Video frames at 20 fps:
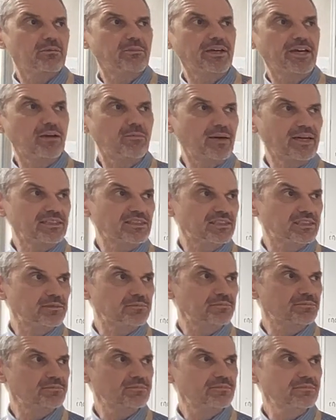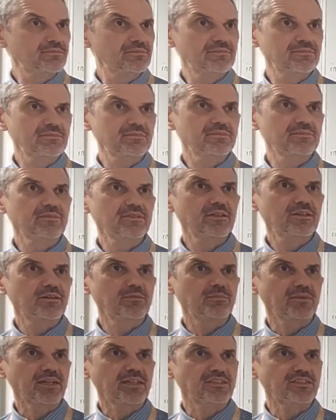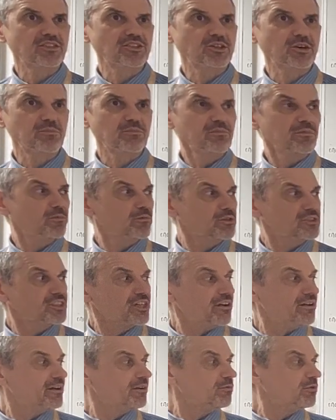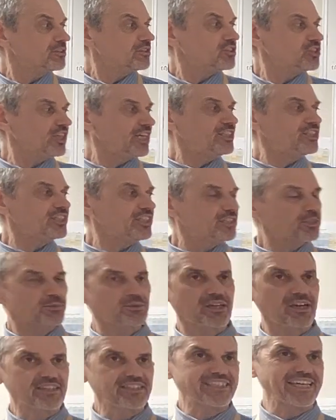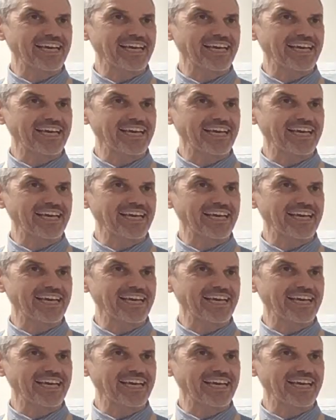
Can we go back to Tom? What's changing as we're going